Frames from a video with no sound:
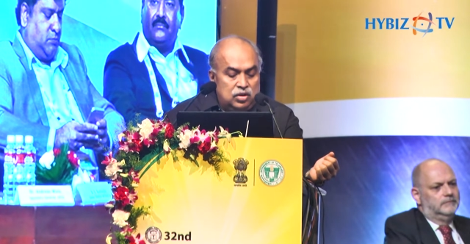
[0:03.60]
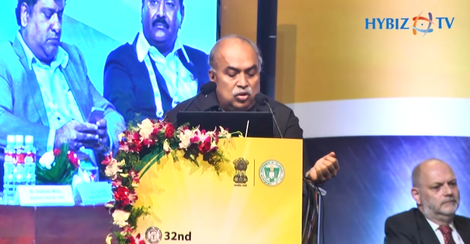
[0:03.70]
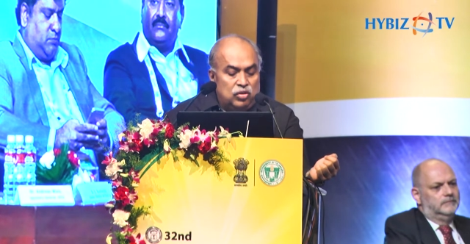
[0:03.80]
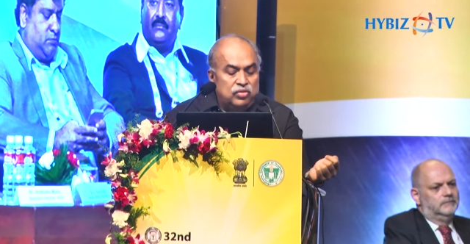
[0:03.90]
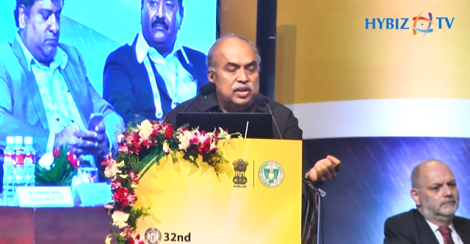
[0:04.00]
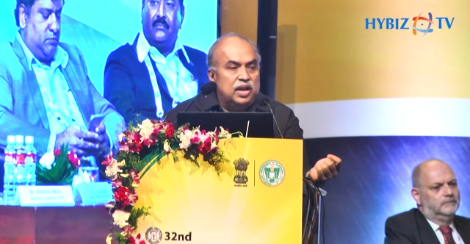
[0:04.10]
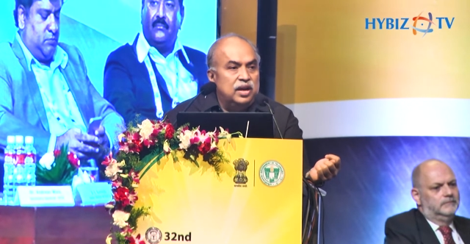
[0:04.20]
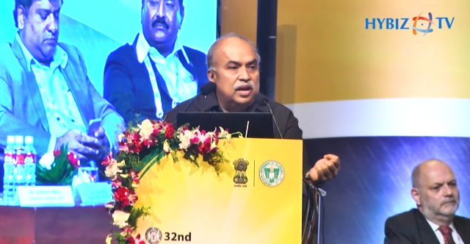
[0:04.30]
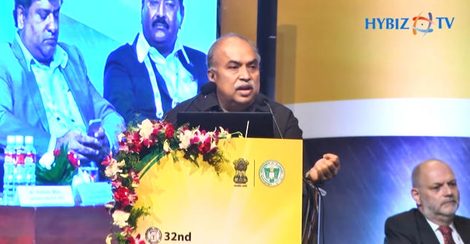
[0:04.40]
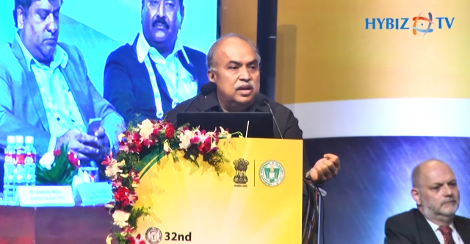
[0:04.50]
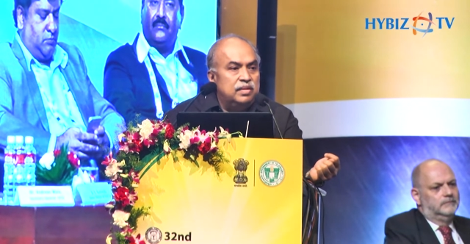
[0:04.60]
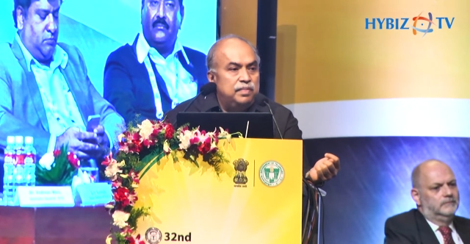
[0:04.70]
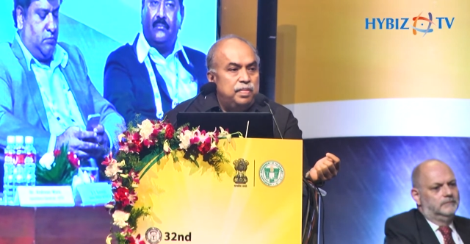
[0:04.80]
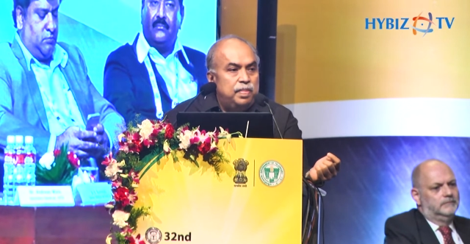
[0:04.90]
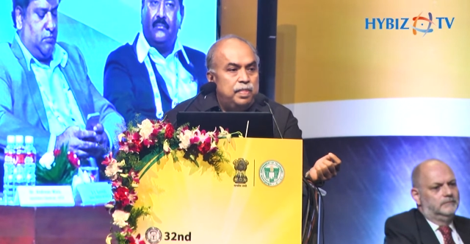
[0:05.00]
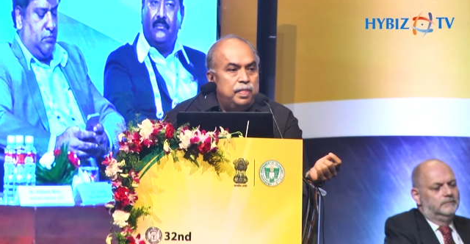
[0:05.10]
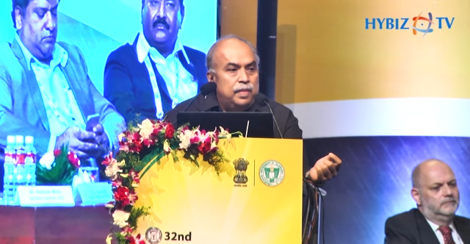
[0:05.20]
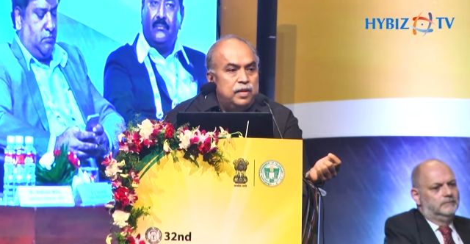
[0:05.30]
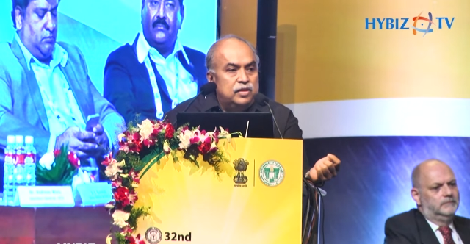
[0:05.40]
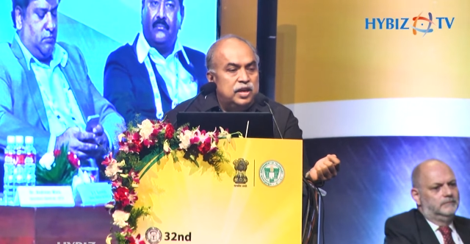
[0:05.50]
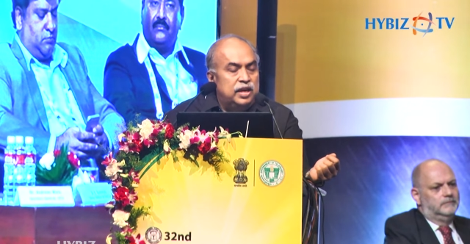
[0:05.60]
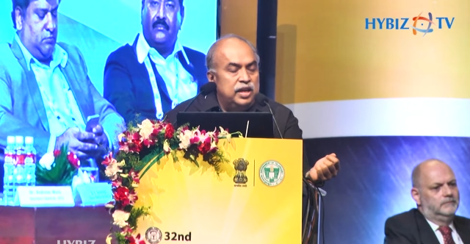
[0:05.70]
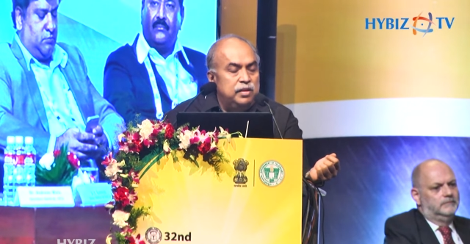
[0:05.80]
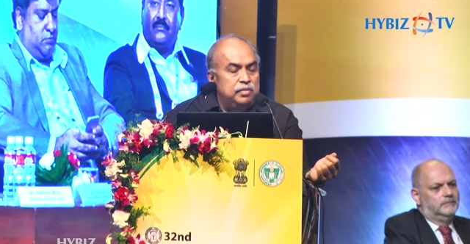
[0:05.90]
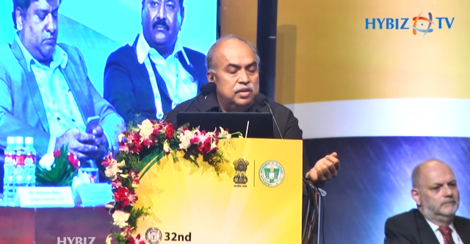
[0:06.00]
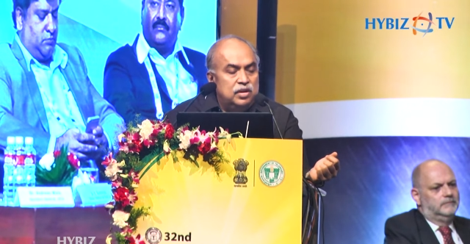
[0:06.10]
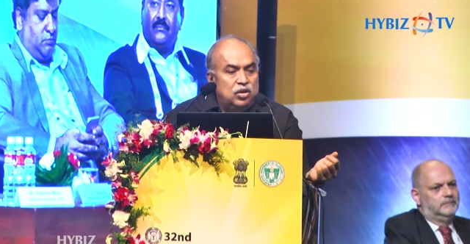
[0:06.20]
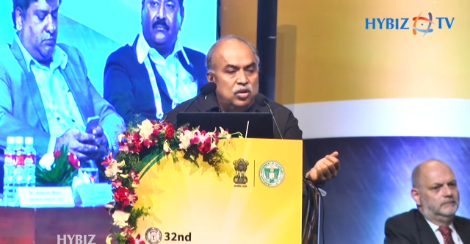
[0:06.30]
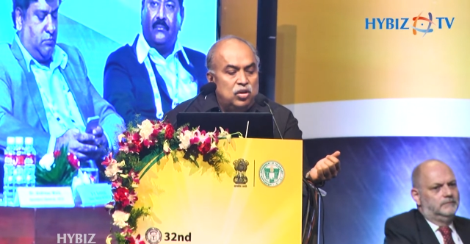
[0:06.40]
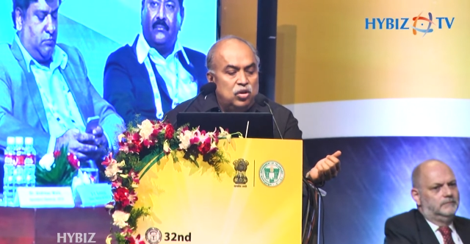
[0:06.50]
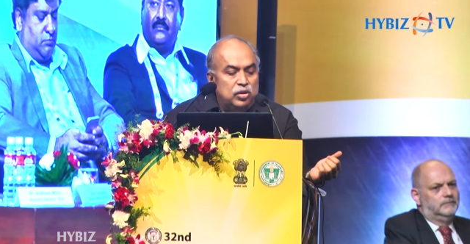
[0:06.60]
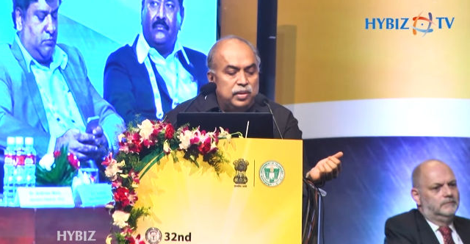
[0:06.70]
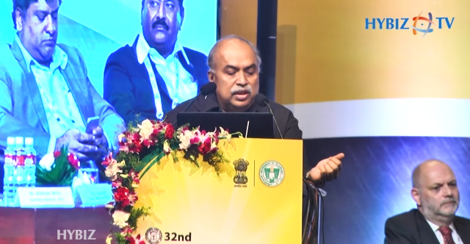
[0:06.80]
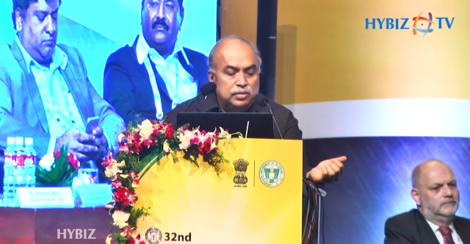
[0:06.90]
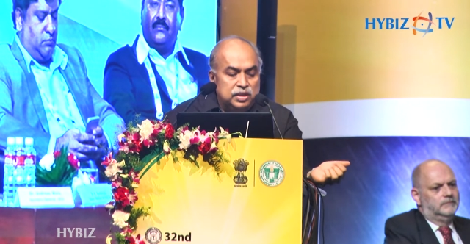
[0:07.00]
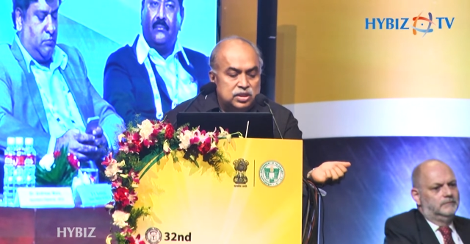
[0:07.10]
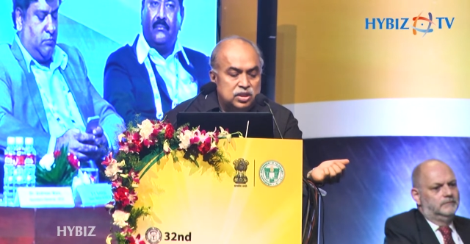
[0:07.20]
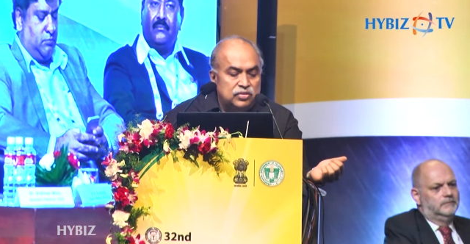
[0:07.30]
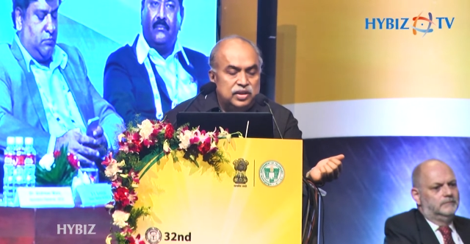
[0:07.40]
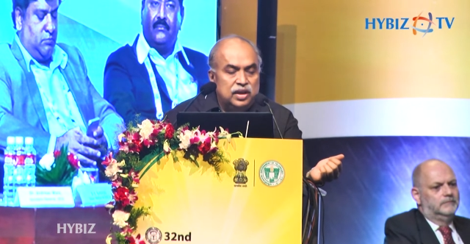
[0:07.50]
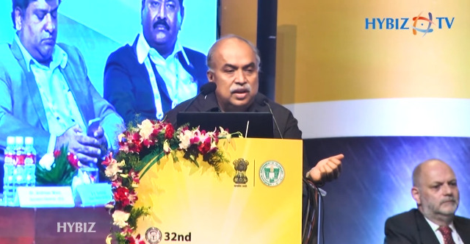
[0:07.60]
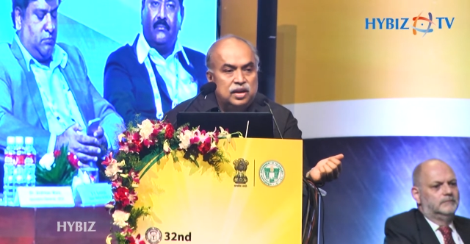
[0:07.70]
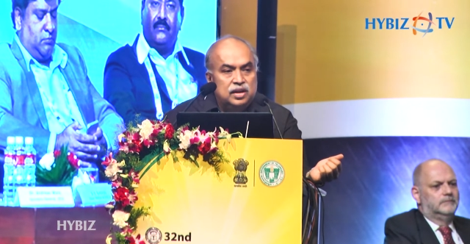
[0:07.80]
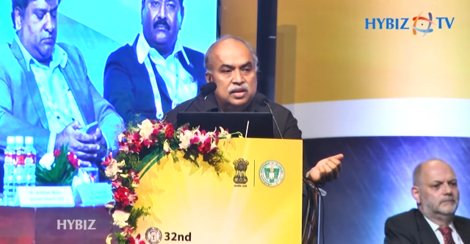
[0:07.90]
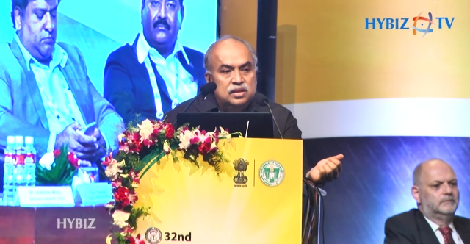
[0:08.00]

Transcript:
Speaker 1: Government of Telangana, their team, Honorable Minister of Telangana,